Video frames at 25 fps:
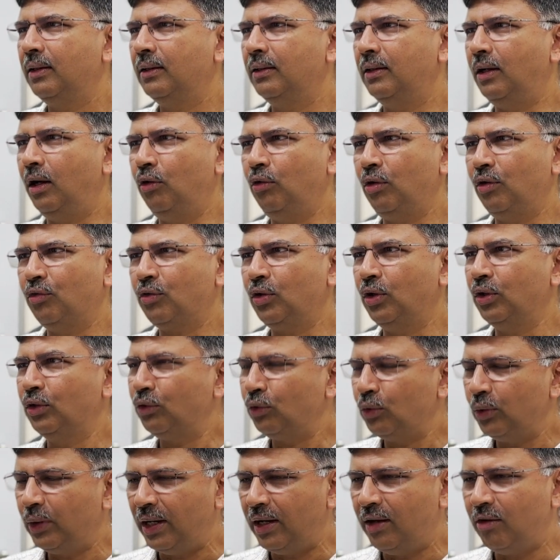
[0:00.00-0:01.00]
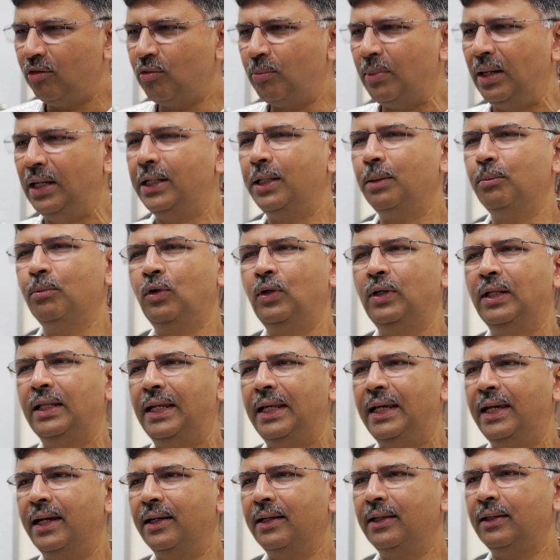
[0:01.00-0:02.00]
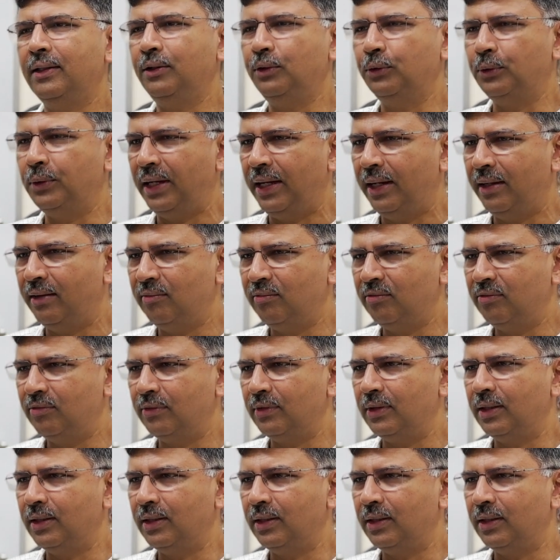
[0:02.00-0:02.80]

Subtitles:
Now, of course, you have multimodal AI, you have